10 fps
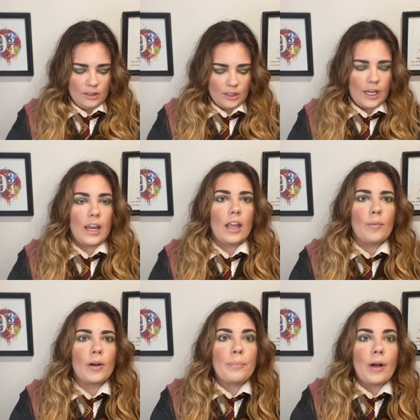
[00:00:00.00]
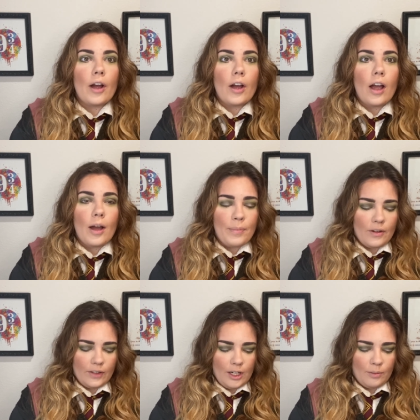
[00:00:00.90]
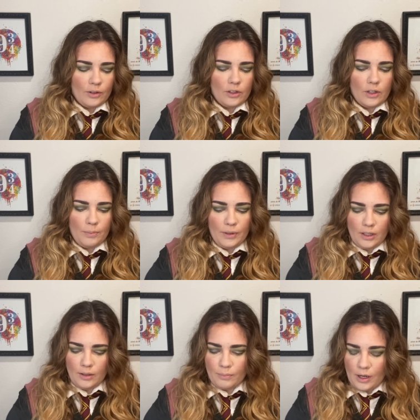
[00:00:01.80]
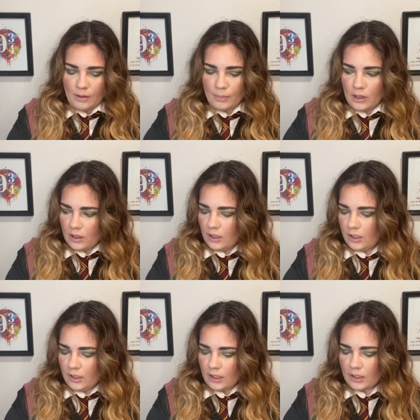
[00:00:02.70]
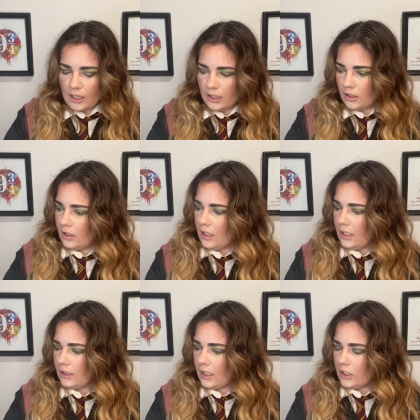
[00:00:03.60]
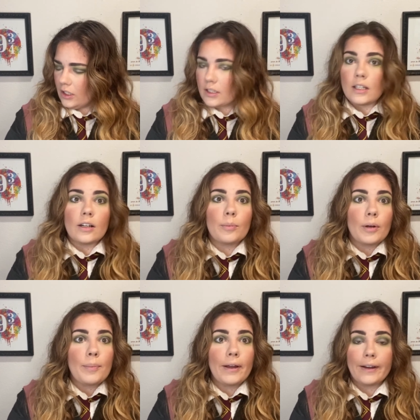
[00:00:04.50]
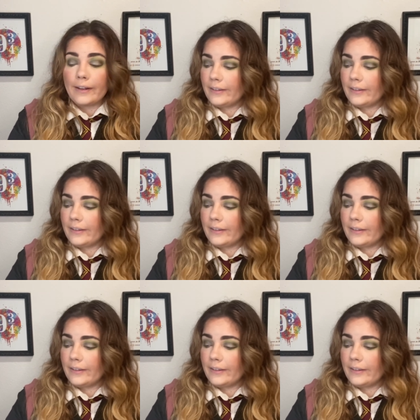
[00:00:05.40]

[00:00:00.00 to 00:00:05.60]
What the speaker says: Okay, I'm gonna hop off camera real quick and pop on liner and lashes, and I'll be right back.